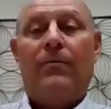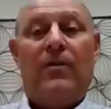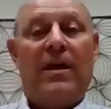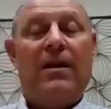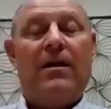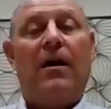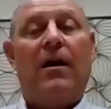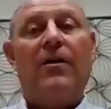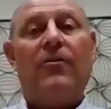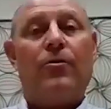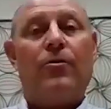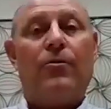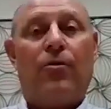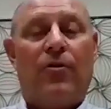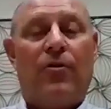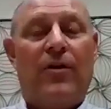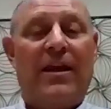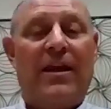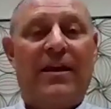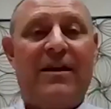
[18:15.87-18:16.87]
The other
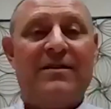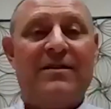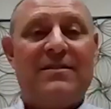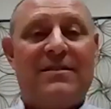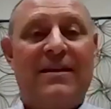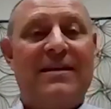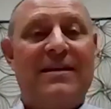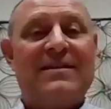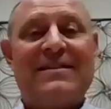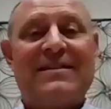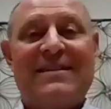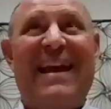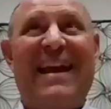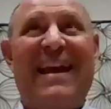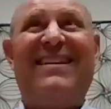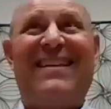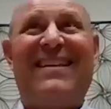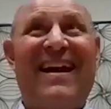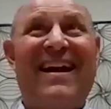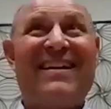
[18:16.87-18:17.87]
thing is the
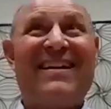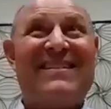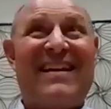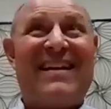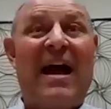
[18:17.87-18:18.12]
estate tax,